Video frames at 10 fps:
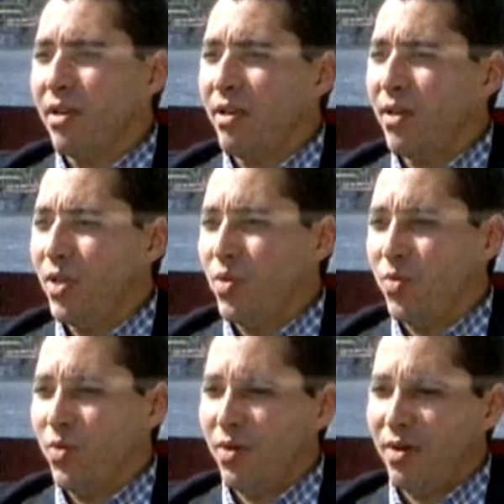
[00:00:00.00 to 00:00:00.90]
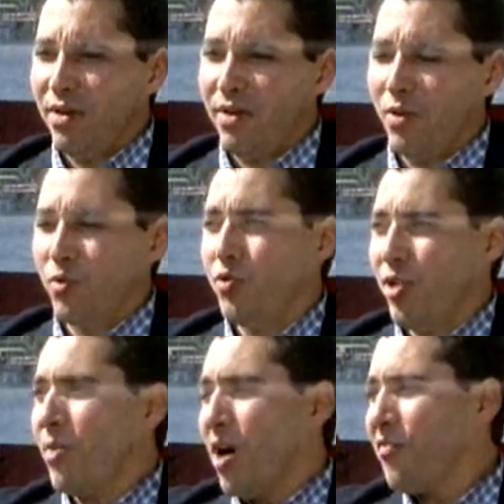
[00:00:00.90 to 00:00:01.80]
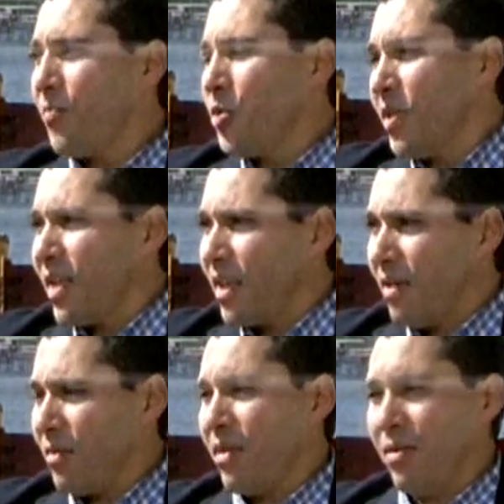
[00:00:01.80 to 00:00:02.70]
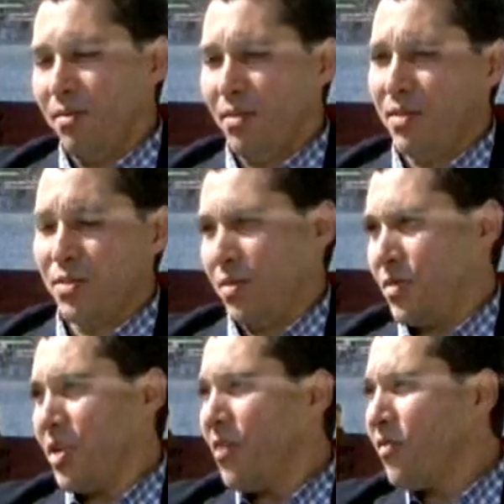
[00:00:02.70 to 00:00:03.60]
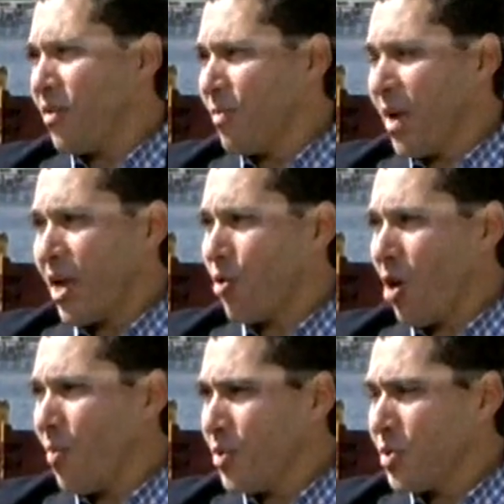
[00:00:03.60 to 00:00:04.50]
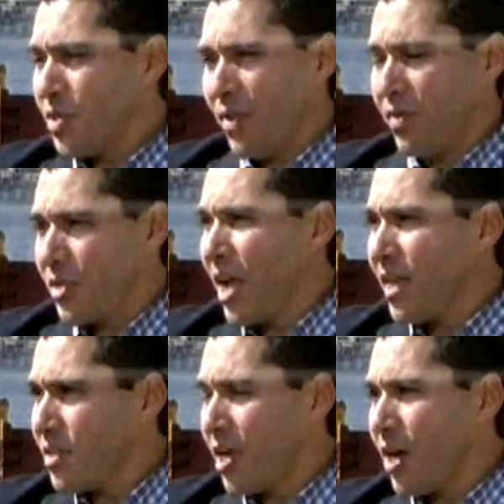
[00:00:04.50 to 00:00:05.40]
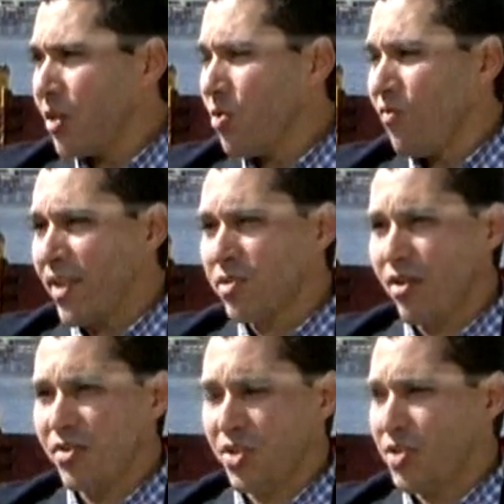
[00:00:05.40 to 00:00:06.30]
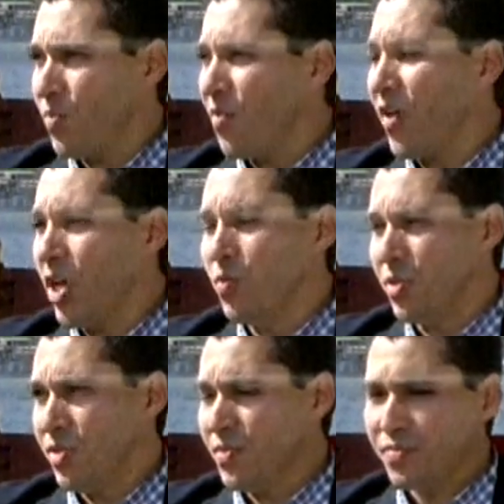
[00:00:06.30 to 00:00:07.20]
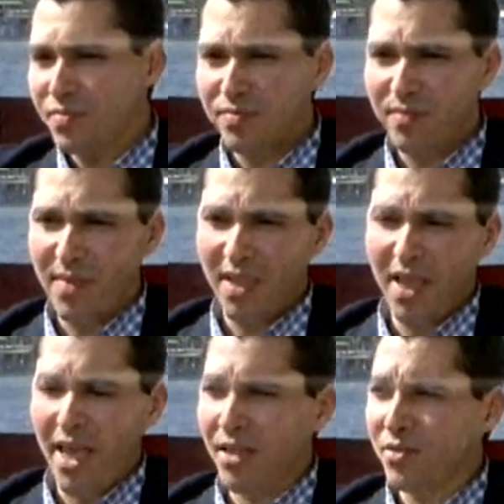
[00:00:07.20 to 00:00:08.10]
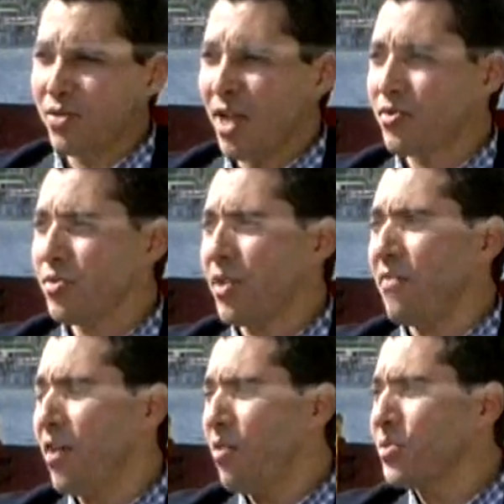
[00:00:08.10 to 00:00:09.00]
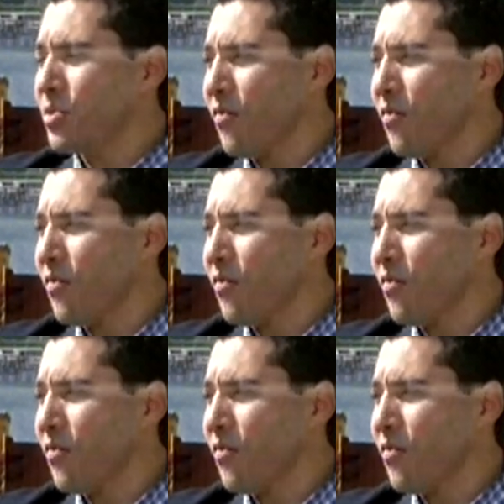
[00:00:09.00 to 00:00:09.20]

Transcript: you, you dream of putting several microbots inside the cardiovascular system of a human and under the influence of